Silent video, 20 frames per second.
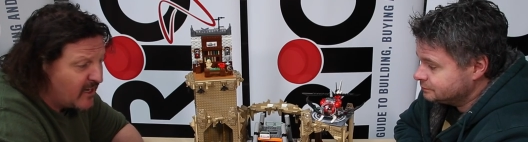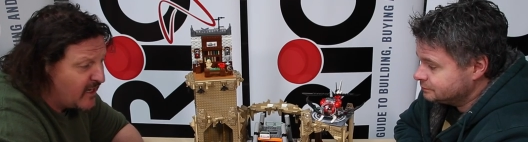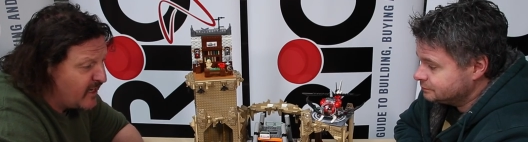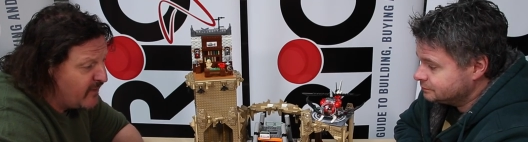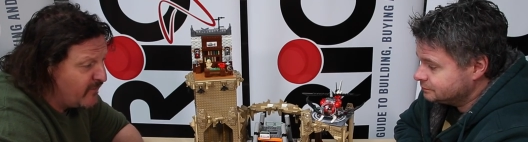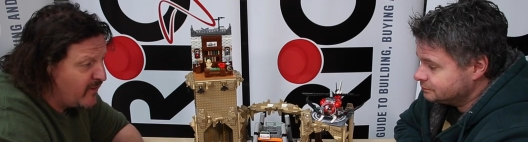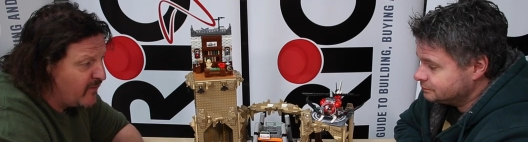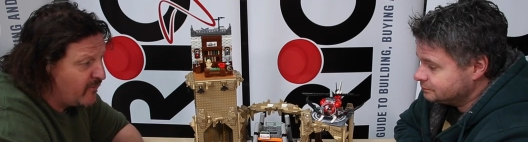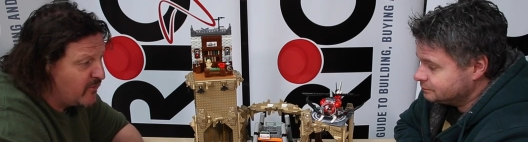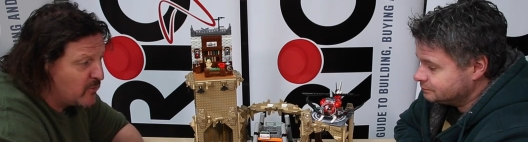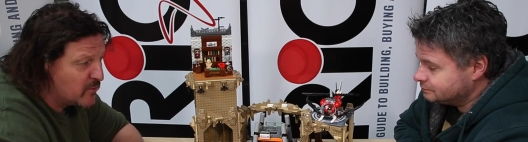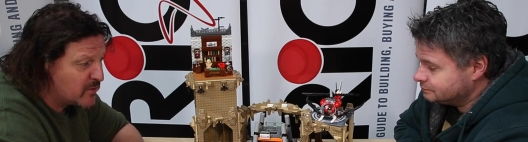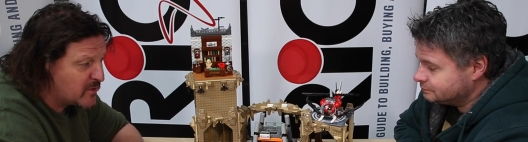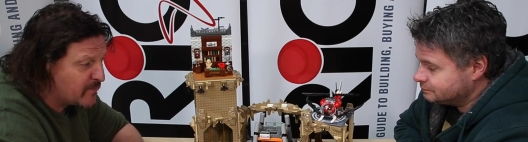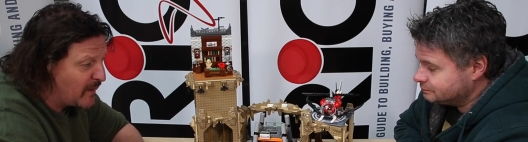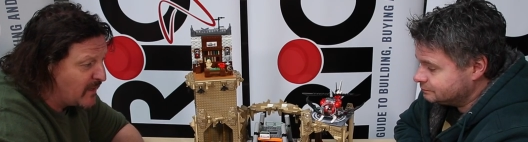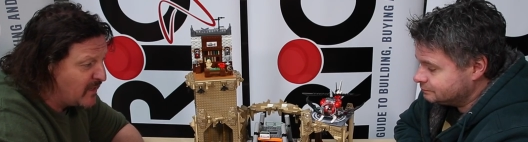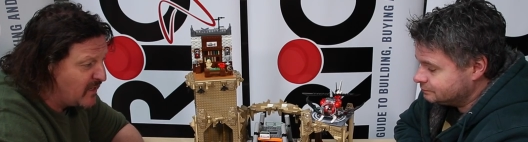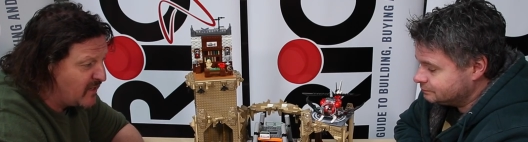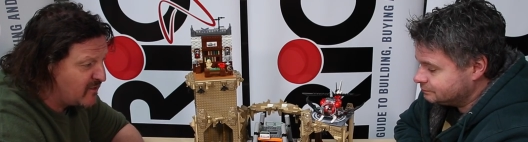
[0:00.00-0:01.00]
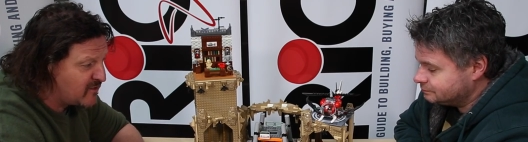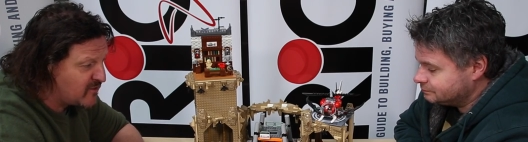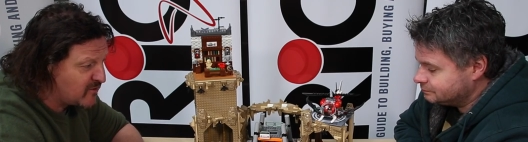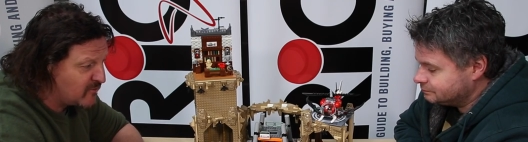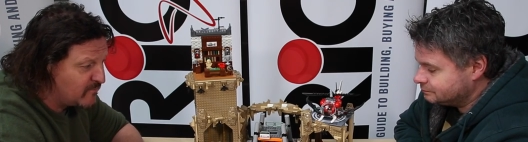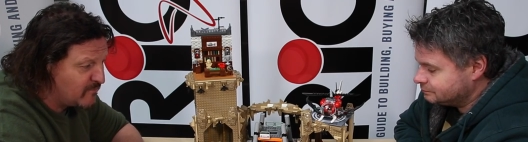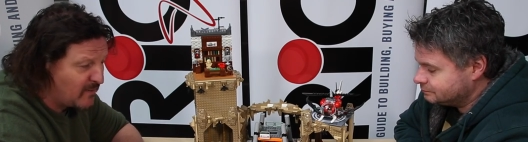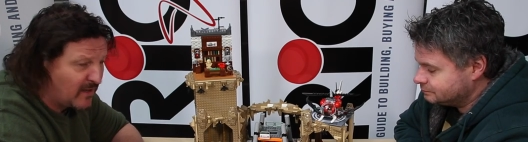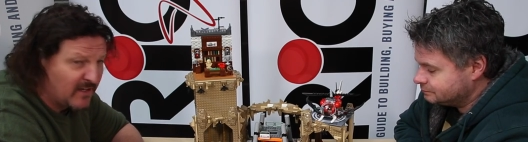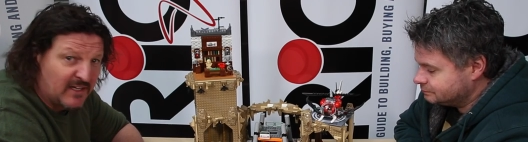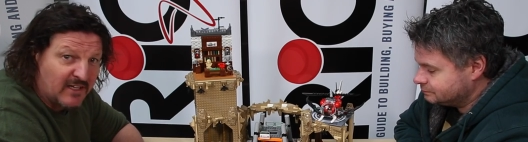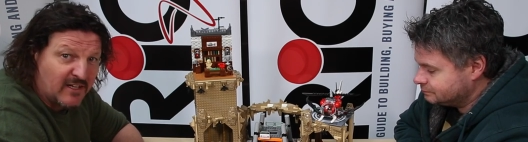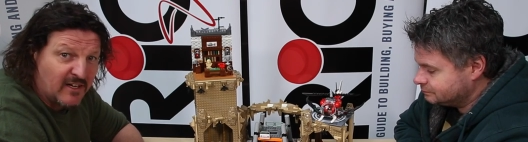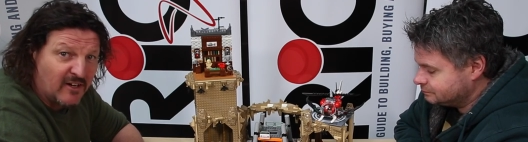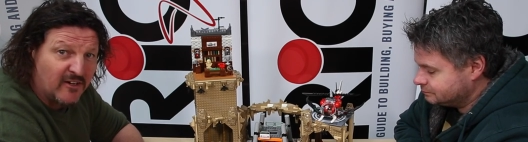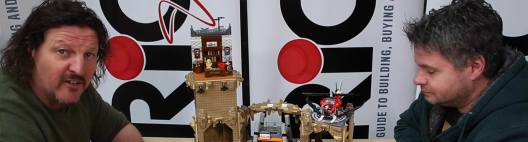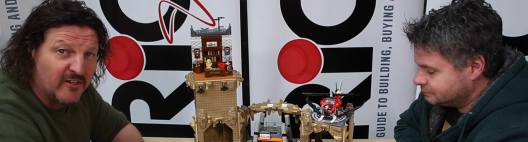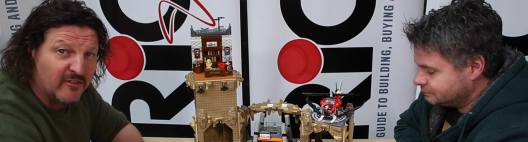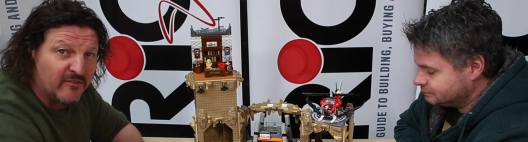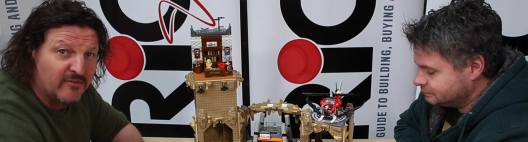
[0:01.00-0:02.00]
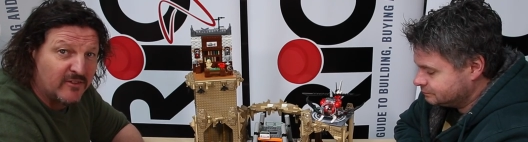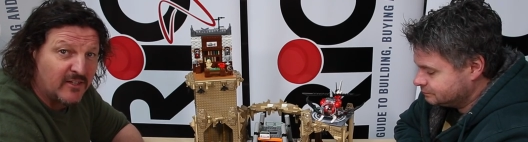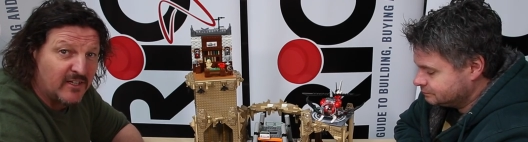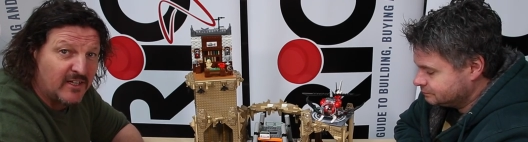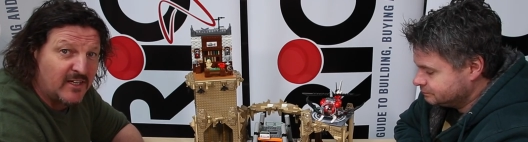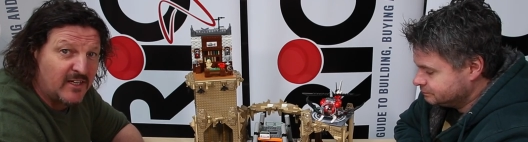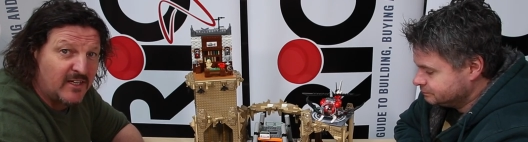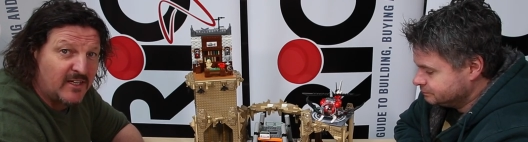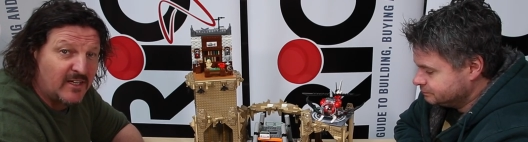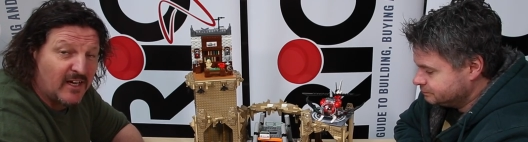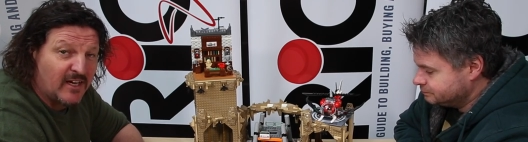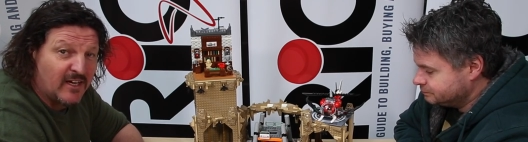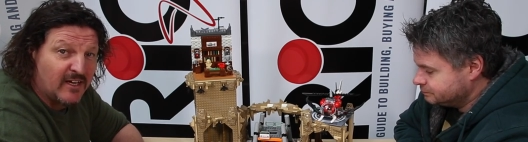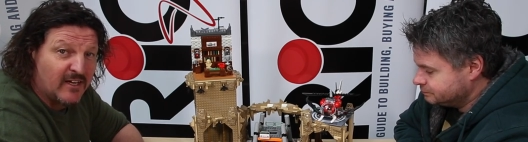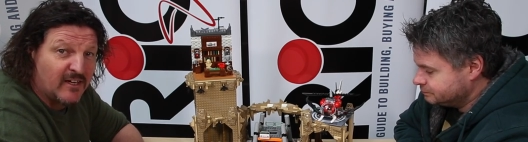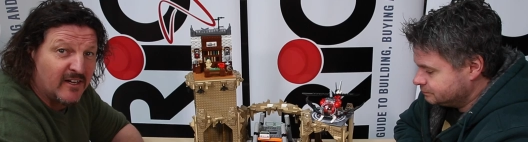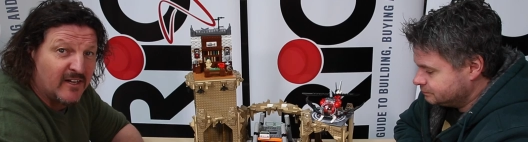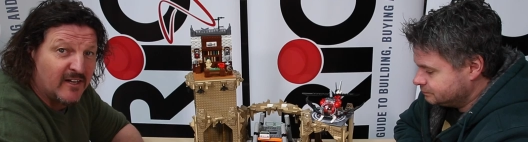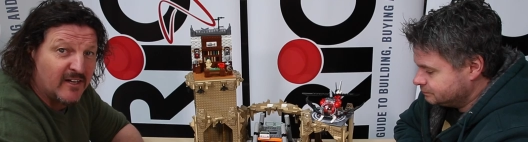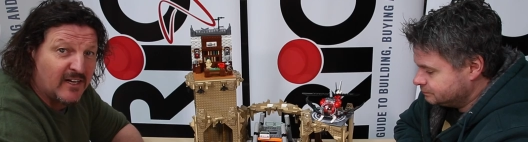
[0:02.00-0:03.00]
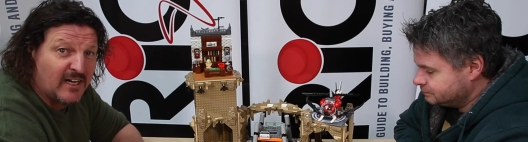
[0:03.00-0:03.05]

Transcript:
Speaker 1: even if you were spending this sort of money, kind of the uh,